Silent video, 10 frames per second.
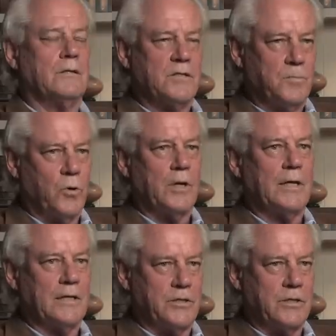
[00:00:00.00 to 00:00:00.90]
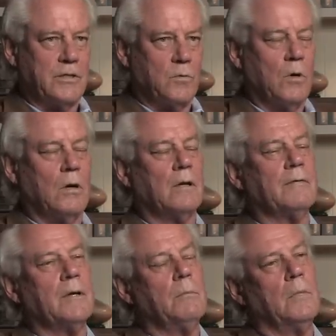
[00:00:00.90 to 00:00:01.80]
supporting the exterior wall
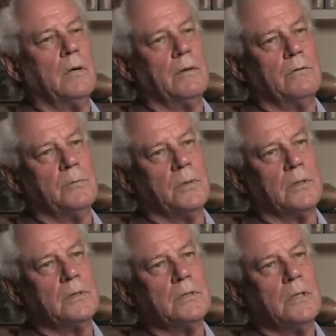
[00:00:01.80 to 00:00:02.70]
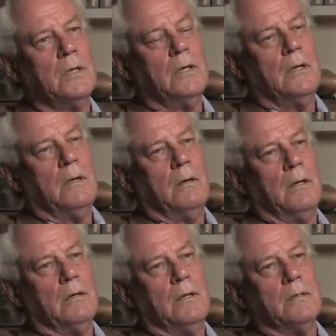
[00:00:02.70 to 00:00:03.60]
of those buildings,
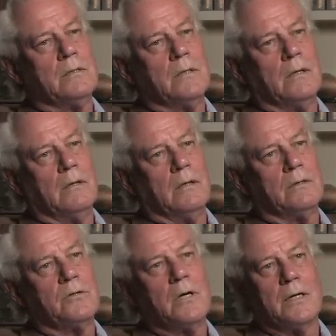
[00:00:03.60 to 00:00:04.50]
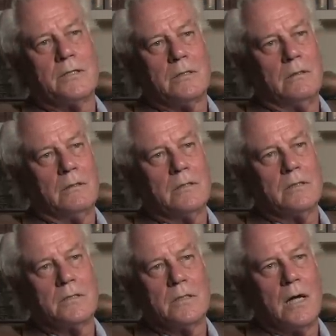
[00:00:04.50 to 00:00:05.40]
is a truss. It's a
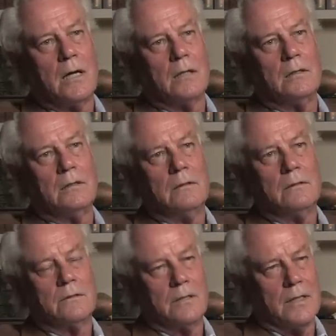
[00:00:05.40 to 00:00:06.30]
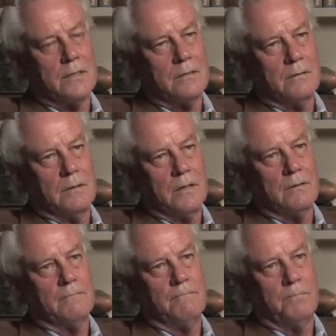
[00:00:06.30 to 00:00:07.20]
solid truss. You've
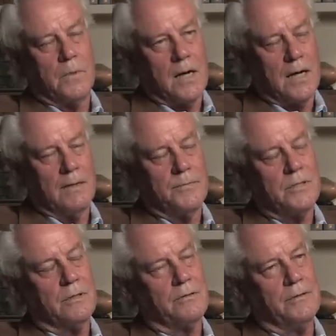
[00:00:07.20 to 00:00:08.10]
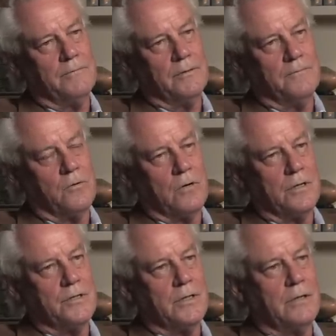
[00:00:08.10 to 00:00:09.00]
got columns at 3'4"
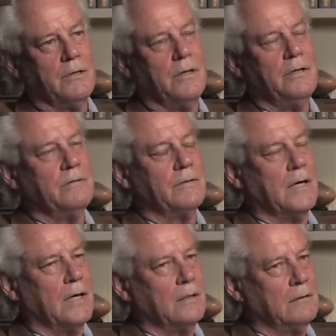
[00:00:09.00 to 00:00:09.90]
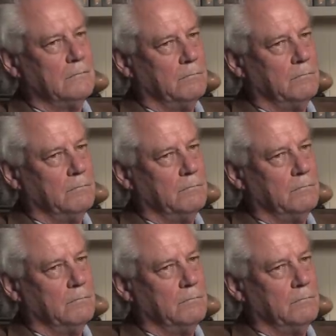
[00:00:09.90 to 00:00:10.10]
on center, and you've got